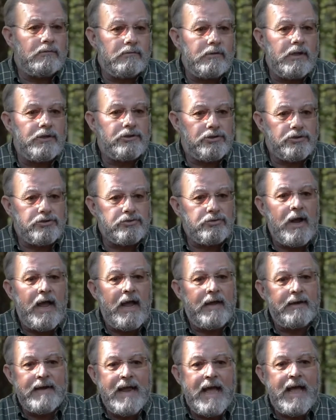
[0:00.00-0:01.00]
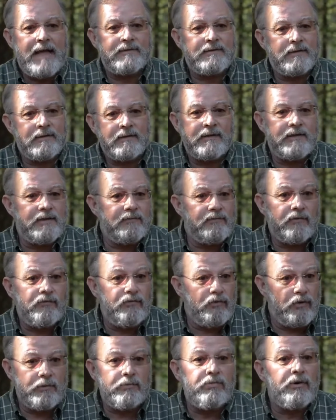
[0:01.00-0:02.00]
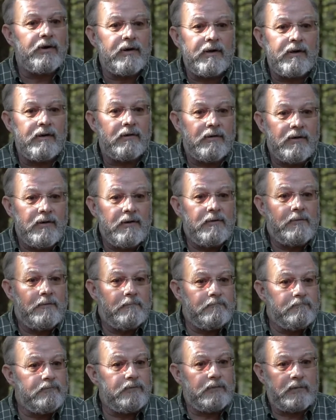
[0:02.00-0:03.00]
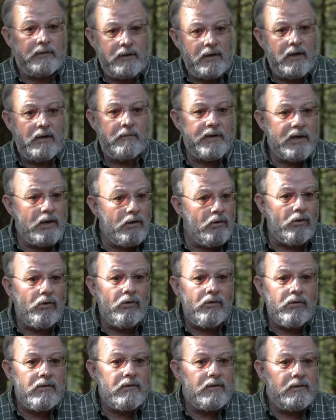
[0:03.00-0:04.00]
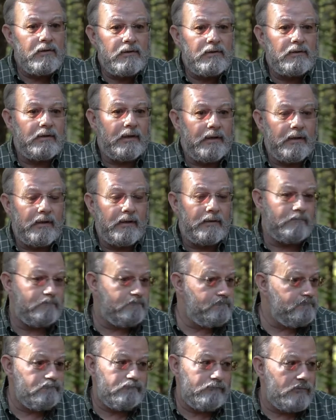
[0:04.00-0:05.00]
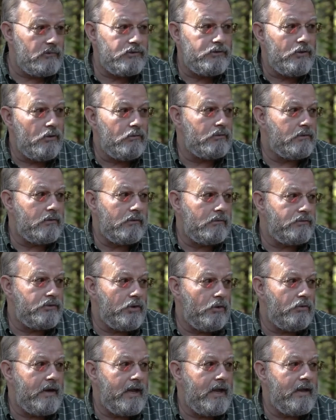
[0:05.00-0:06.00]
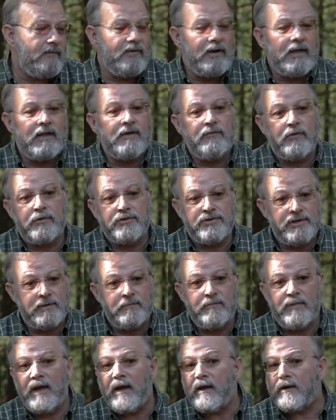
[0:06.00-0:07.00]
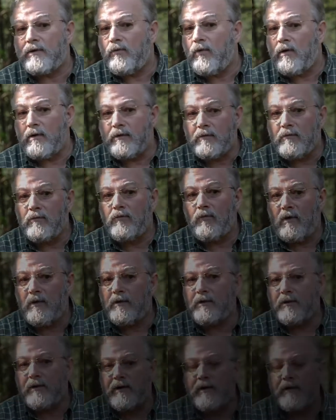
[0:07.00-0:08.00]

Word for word: they should try not to leave a footprint here. Come and go and don't, don't have an adverse impact while, you, while you're